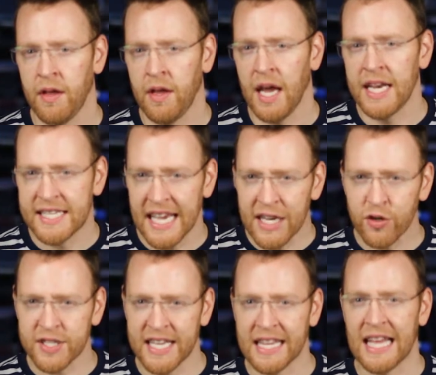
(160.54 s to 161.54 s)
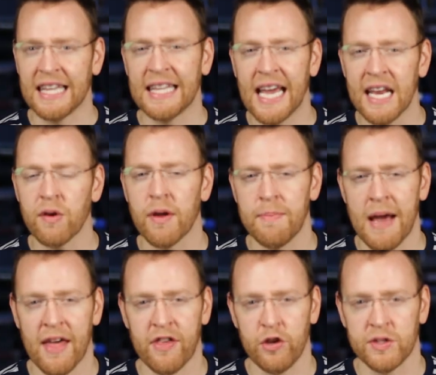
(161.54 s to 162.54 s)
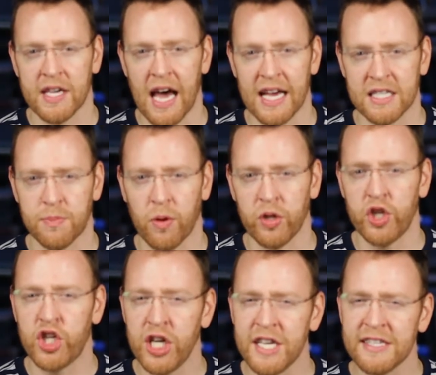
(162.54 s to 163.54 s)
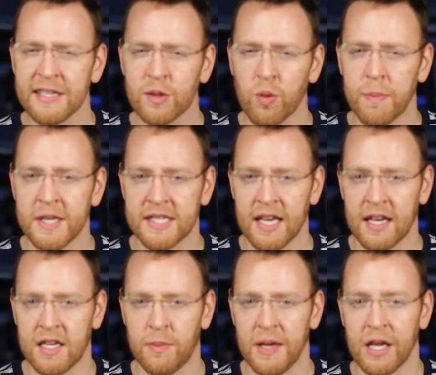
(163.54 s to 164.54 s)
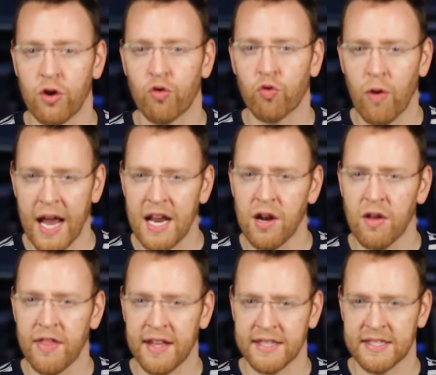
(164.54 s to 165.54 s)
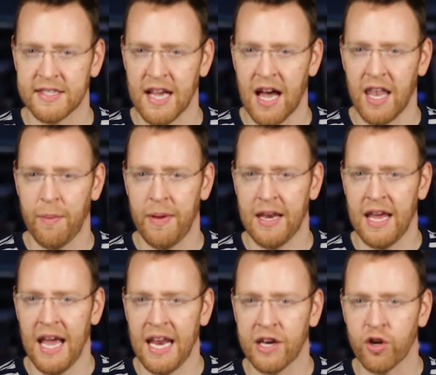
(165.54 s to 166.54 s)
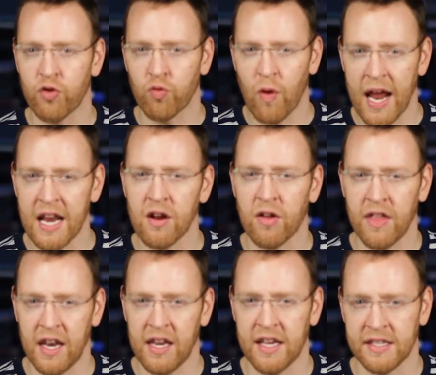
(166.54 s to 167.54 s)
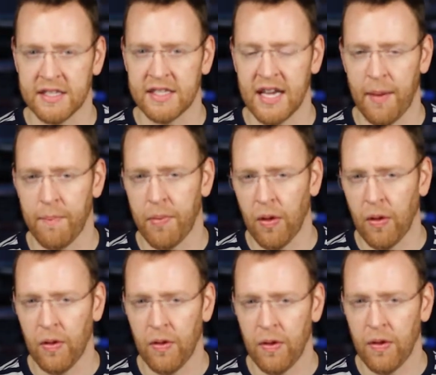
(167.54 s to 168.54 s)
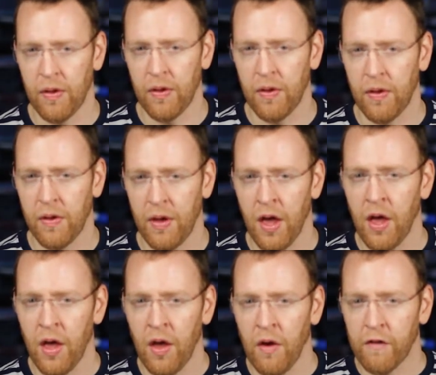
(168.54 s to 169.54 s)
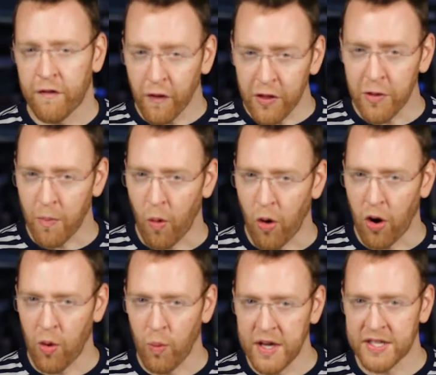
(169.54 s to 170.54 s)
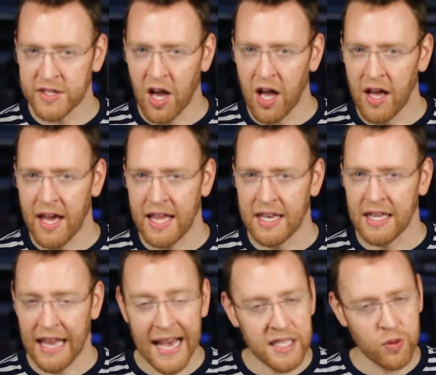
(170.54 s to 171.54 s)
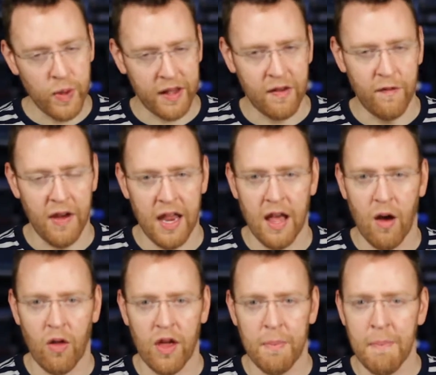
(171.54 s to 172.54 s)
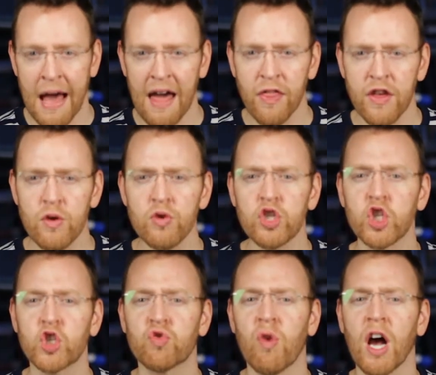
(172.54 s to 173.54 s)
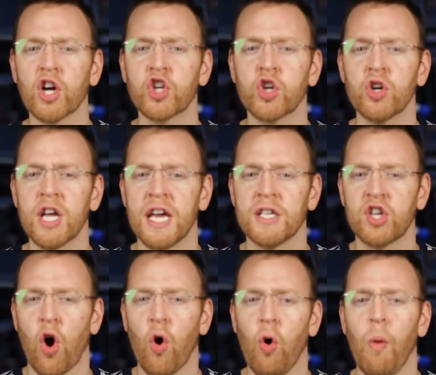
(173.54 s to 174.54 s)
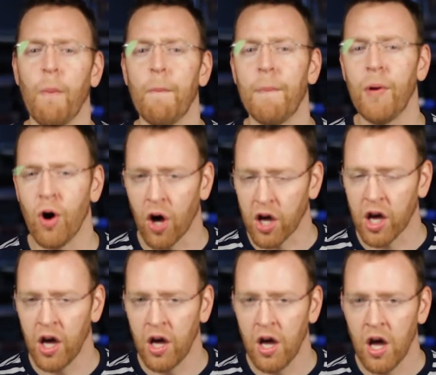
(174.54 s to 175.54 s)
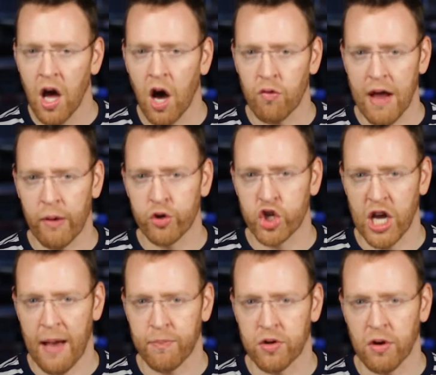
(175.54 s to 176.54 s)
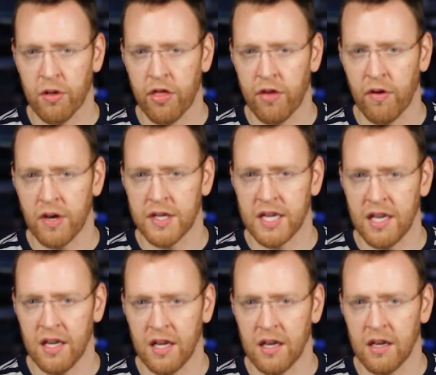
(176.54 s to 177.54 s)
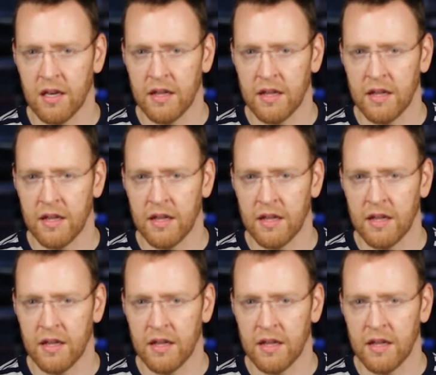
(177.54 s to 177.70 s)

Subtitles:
And it's interesting that later in Matthew's gospel, Jesus will be said to be greater than Solomon and greater than his temple. Furthermore, we saw in last week's video that Matthew structured his whole book around chapter 13.